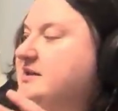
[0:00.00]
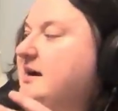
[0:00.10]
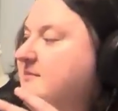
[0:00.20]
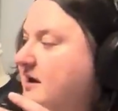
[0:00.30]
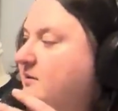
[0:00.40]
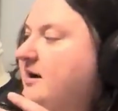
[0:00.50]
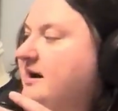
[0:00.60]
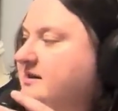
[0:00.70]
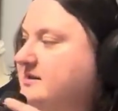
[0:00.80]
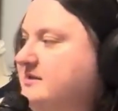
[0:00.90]
time they
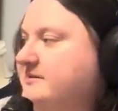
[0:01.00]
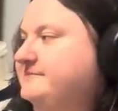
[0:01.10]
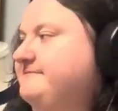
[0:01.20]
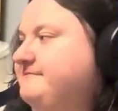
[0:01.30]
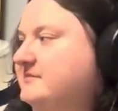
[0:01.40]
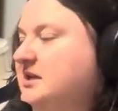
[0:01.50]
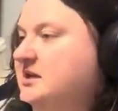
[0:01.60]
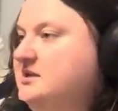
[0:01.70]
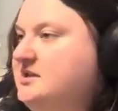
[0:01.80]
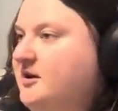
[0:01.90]
arise.
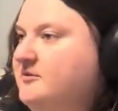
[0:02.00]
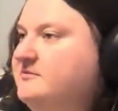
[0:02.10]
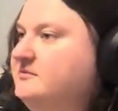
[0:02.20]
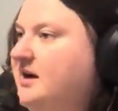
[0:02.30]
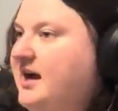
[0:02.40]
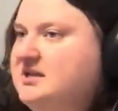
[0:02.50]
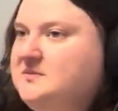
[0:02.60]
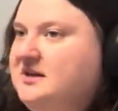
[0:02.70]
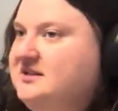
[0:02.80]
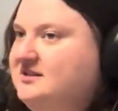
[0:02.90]
So I just
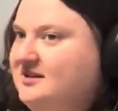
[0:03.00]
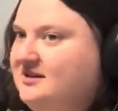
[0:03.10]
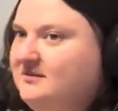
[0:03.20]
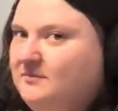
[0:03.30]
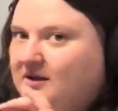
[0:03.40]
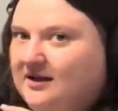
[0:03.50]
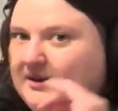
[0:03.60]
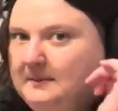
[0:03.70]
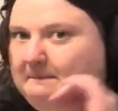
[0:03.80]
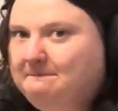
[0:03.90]
wanted to
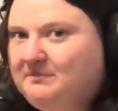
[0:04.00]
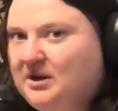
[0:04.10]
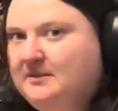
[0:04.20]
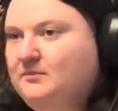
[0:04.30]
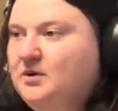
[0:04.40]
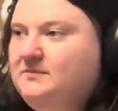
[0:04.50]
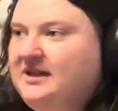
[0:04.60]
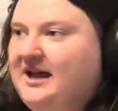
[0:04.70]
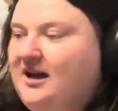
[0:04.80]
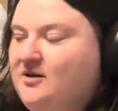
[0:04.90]
put
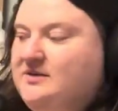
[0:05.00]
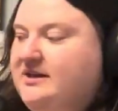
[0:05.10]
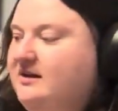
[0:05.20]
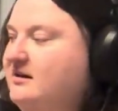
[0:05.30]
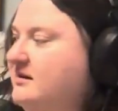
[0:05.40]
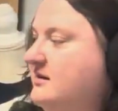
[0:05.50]
that out there.